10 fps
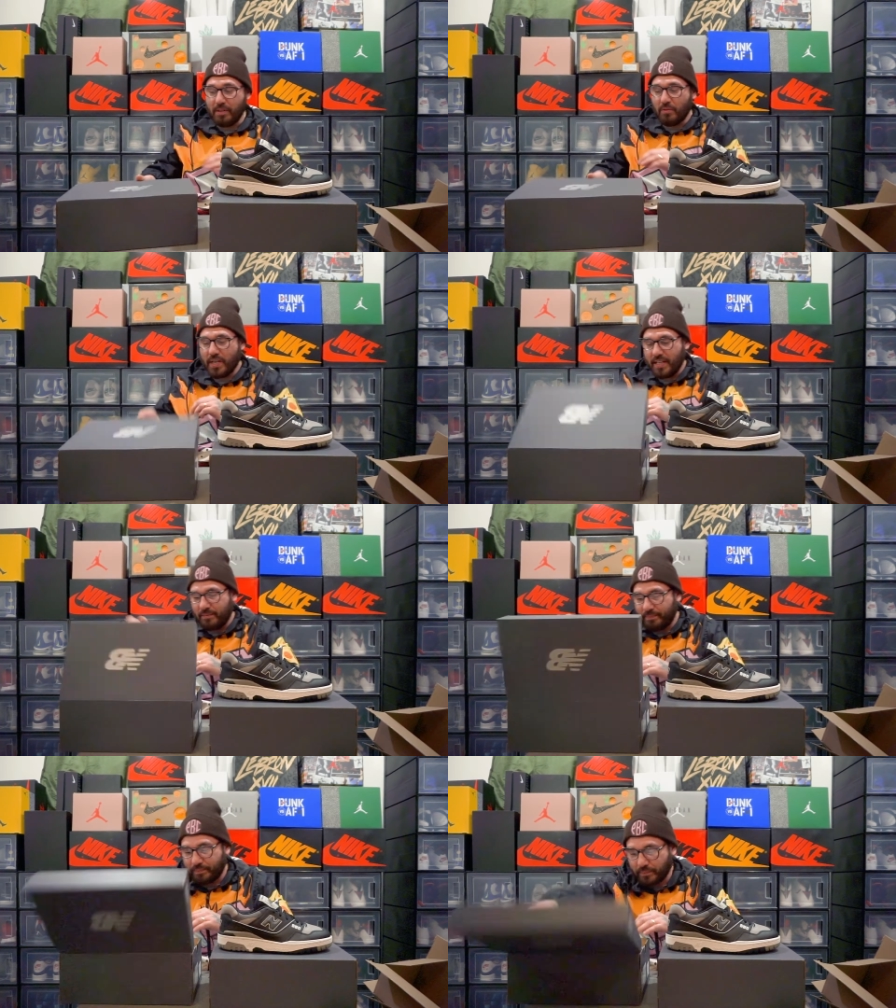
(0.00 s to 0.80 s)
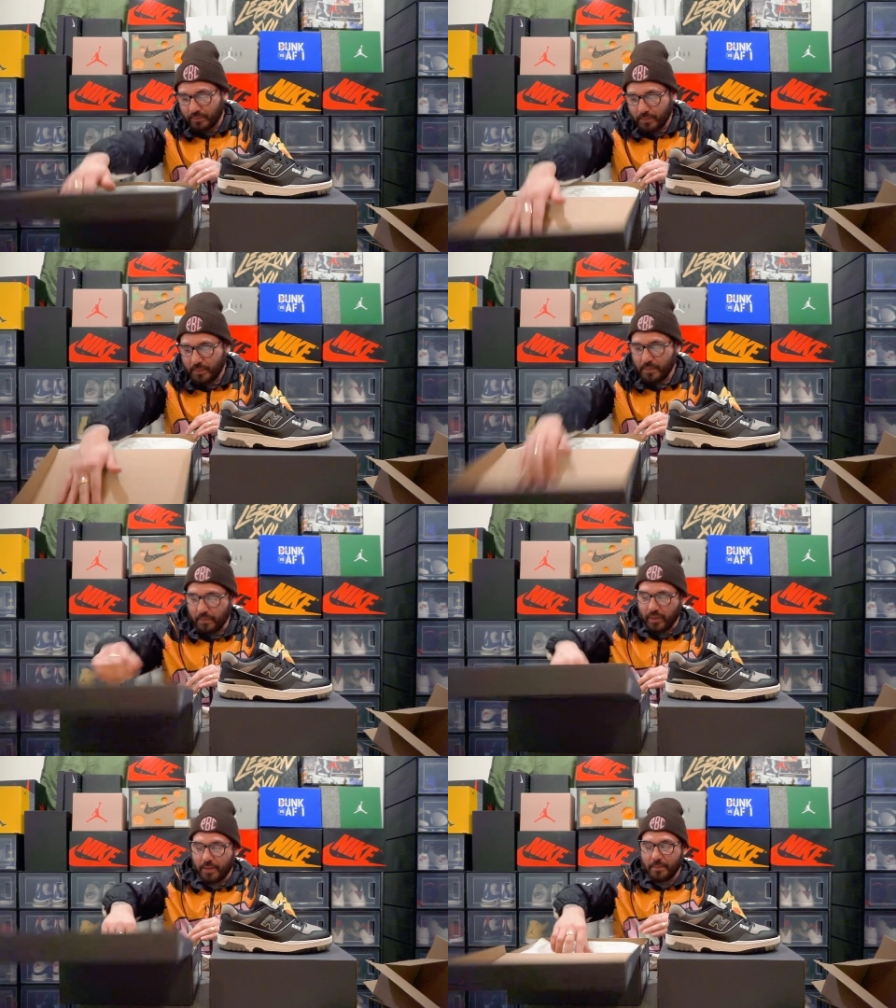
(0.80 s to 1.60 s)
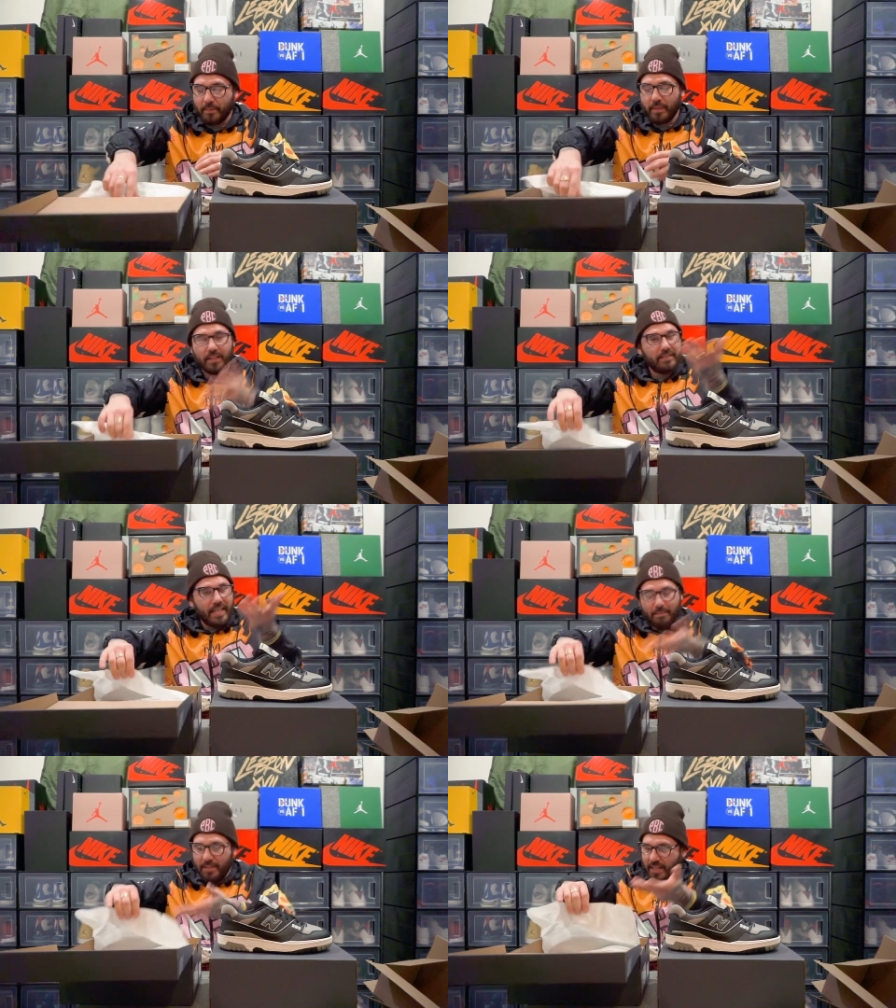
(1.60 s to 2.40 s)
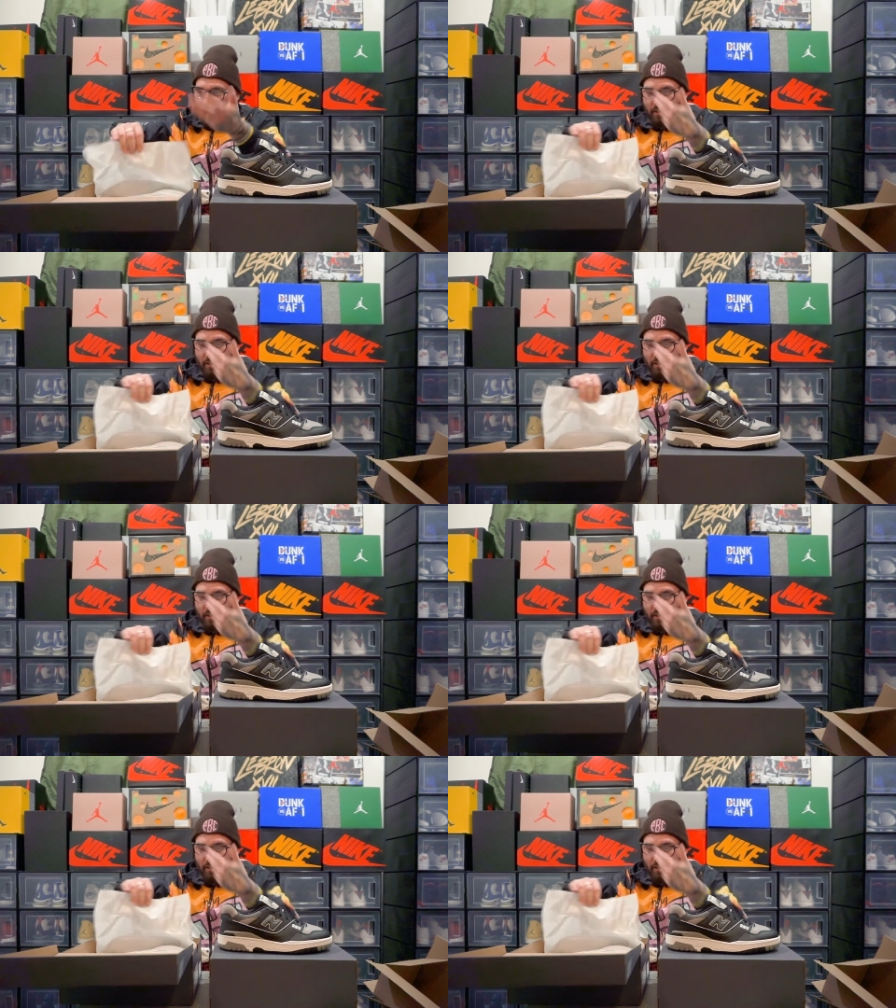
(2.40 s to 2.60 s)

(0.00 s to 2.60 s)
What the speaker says: PB1. Same thing,